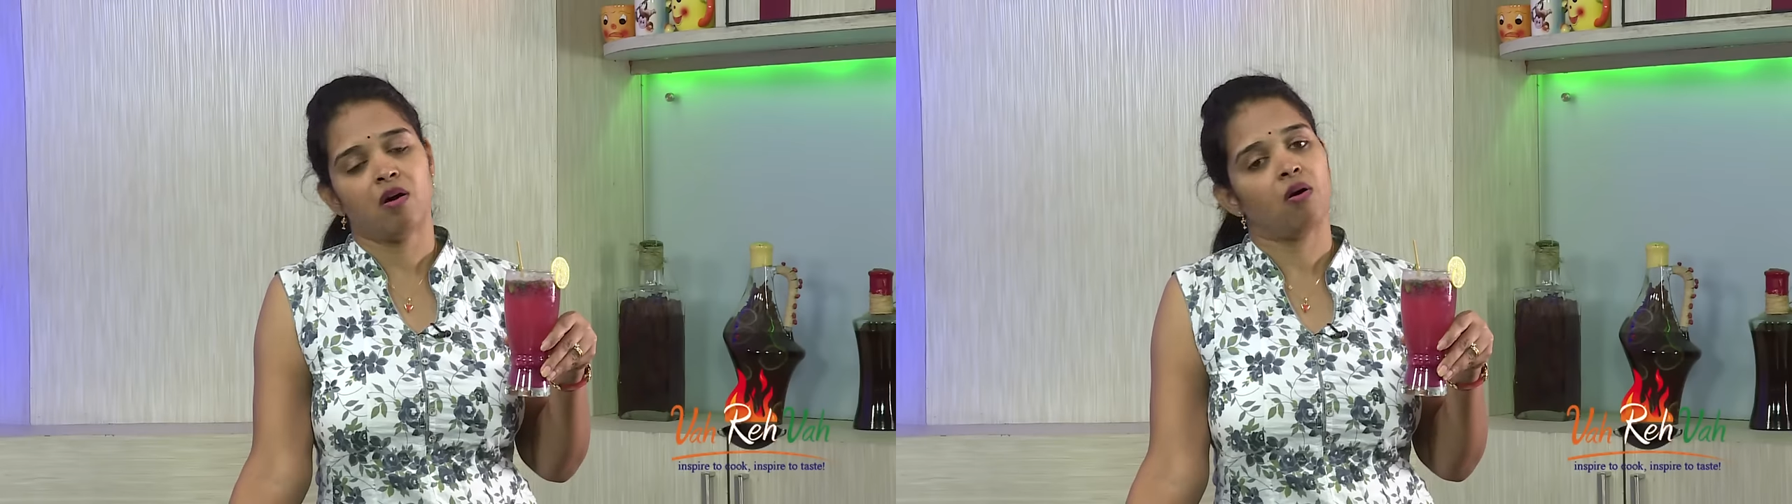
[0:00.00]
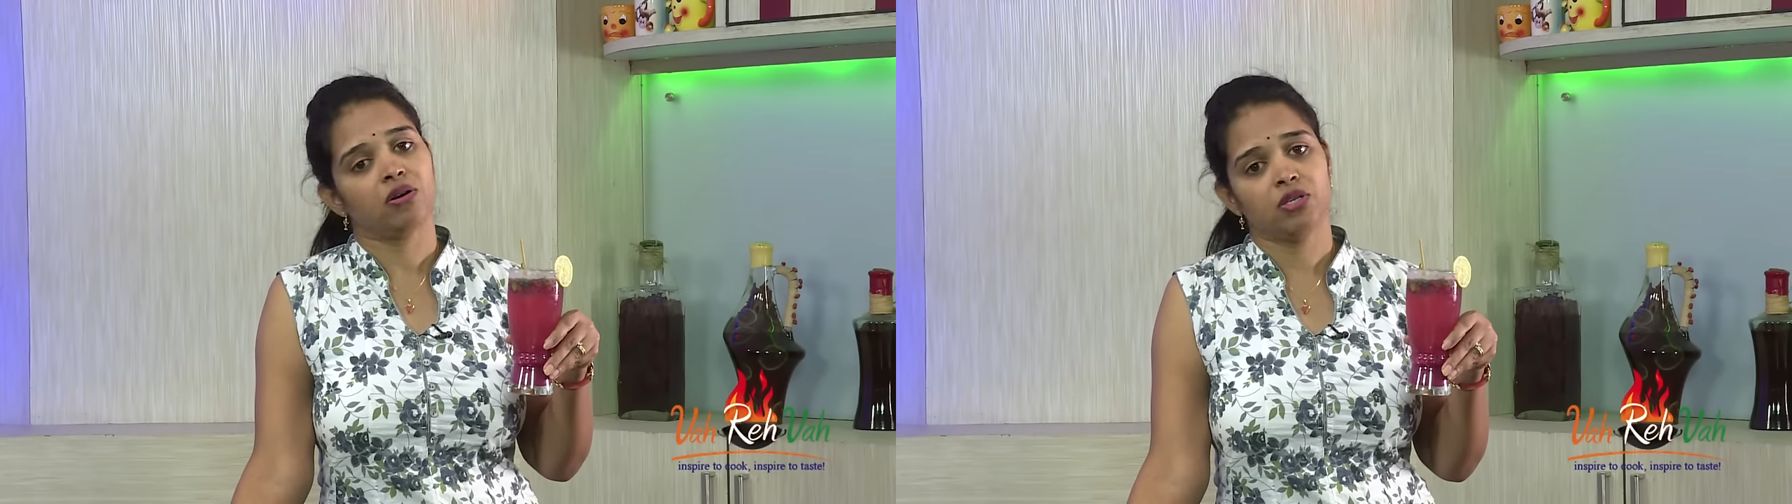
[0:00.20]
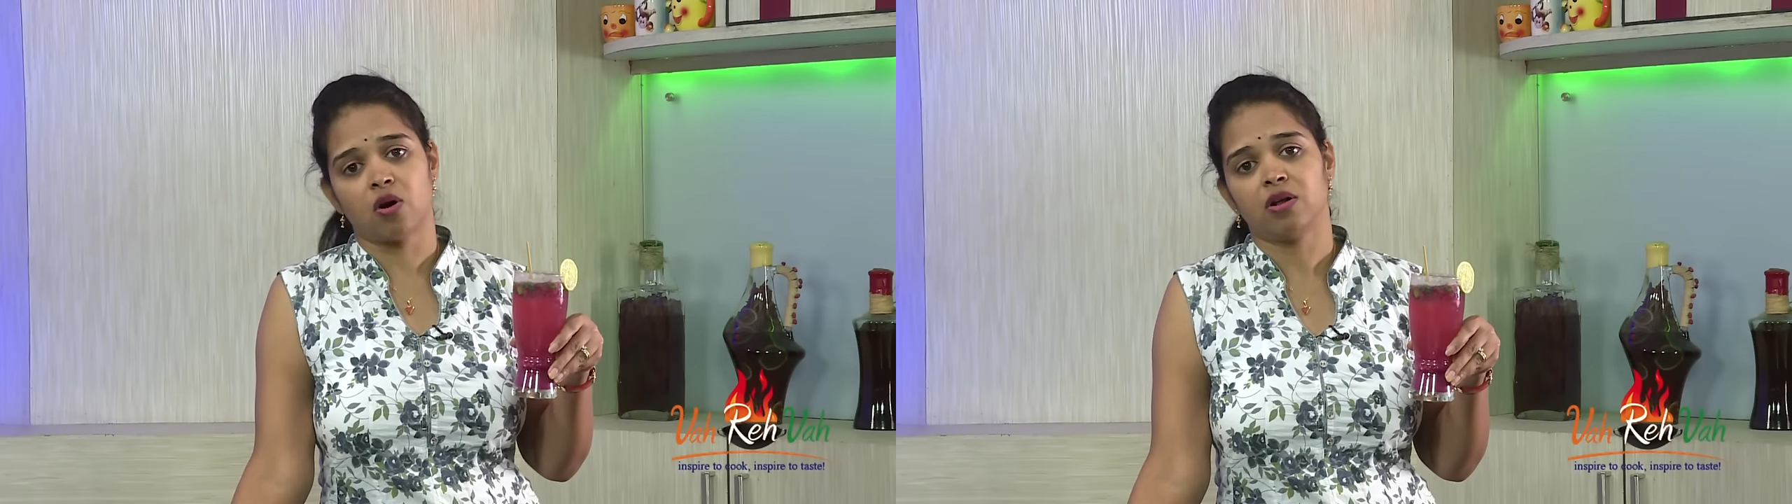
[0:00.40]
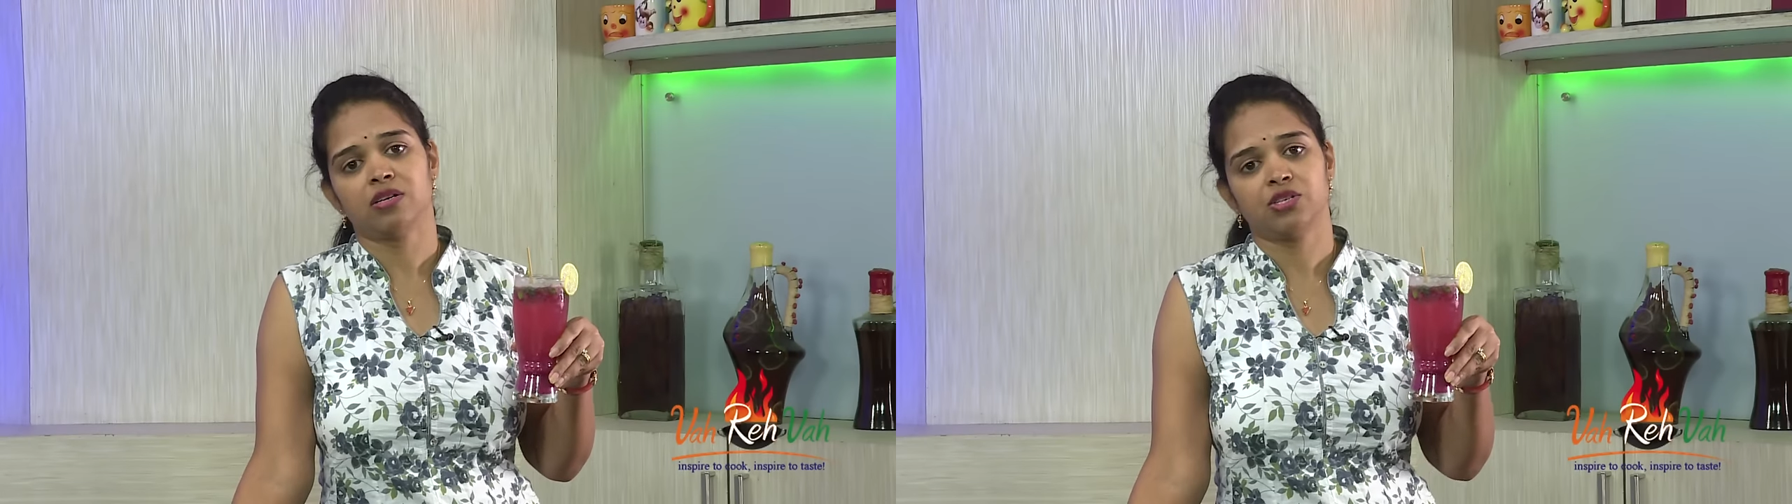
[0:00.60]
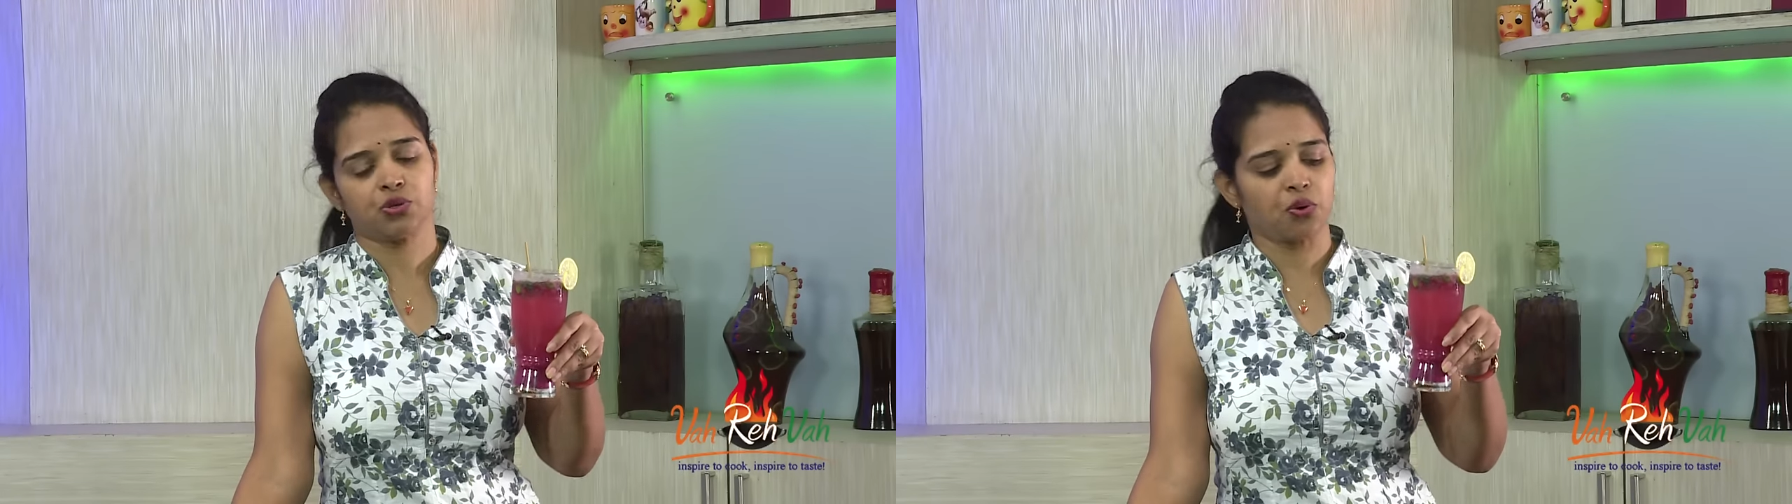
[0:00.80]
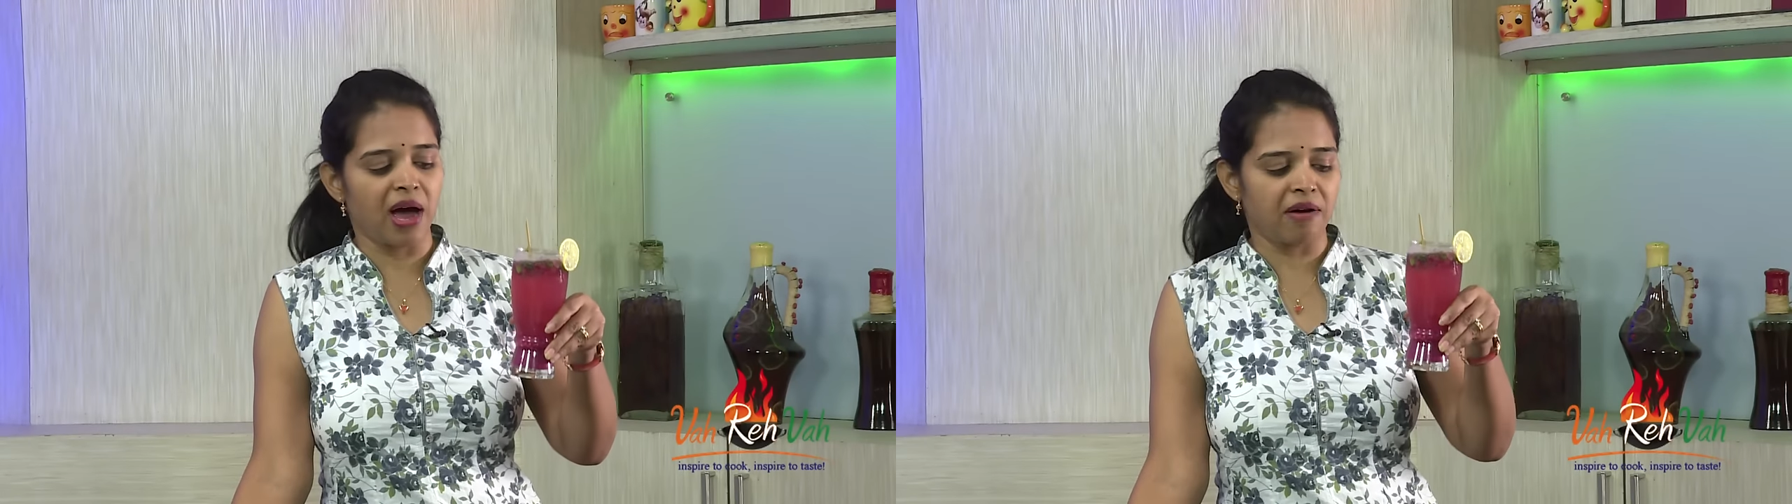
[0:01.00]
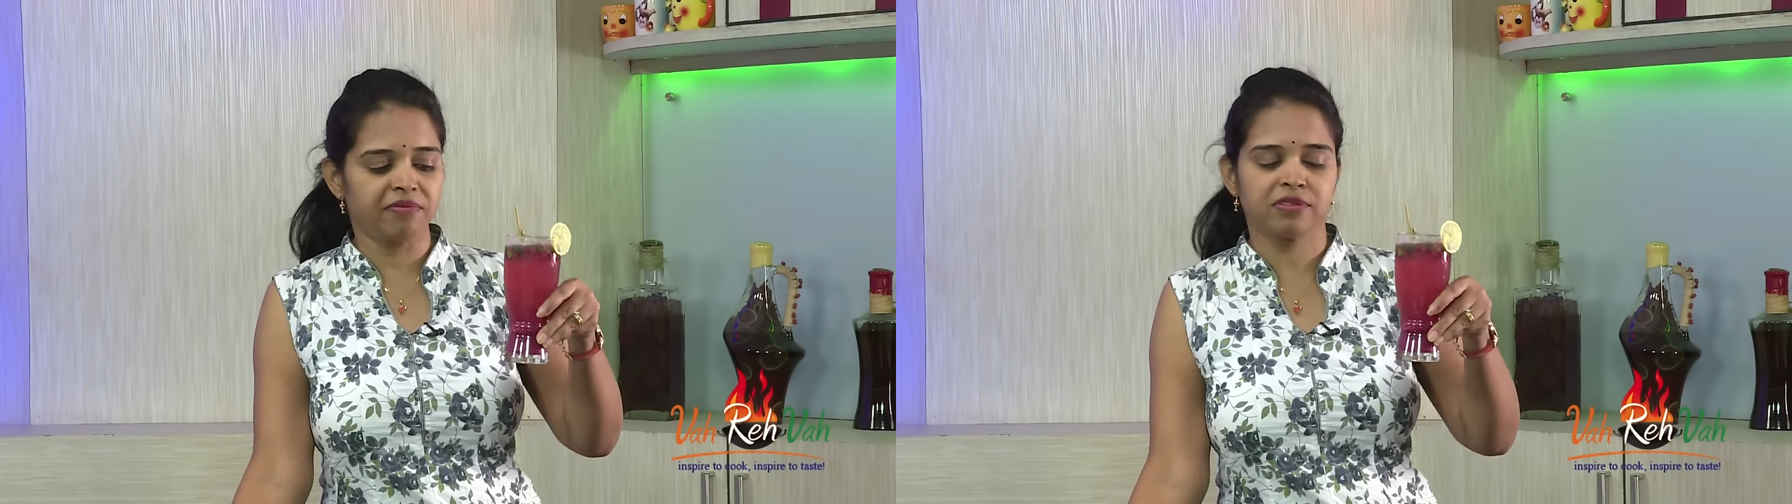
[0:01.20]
or dollars to have